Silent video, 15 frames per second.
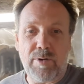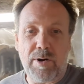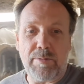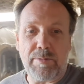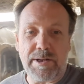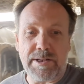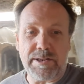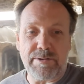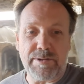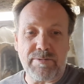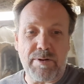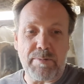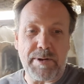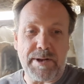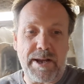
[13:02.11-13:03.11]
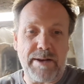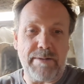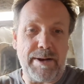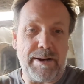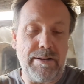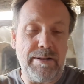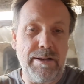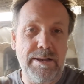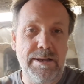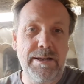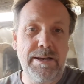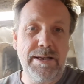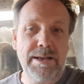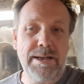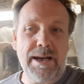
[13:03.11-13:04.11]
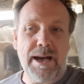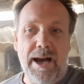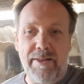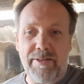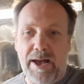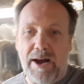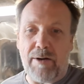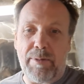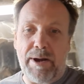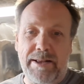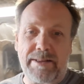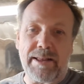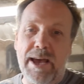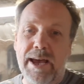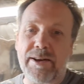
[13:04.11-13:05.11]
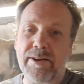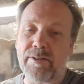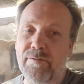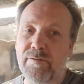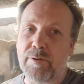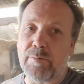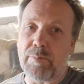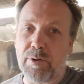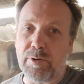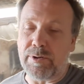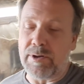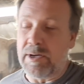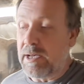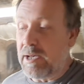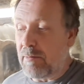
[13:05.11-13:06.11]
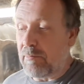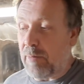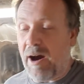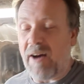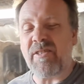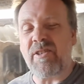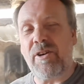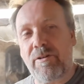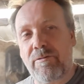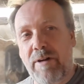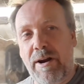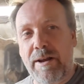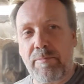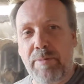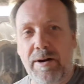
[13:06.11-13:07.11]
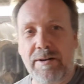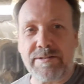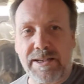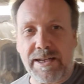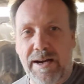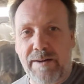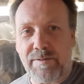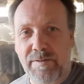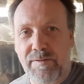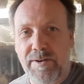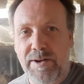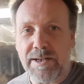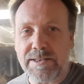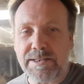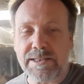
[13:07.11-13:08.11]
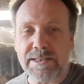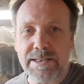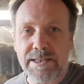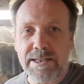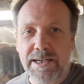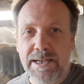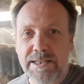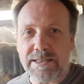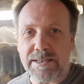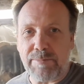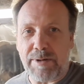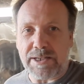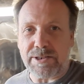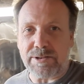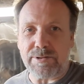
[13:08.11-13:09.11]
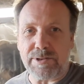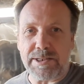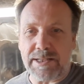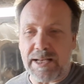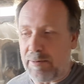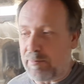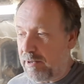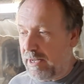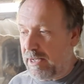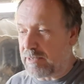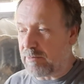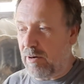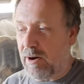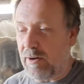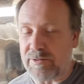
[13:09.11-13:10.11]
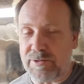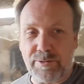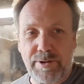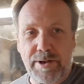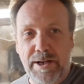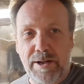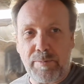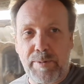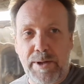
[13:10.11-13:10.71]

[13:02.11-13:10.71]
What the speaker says: what I'm going to do is rip it down the middle, and that'll make the head and the footboard. But I've got to run it past the governor first to make sure she's happy. That's why I've drawn a little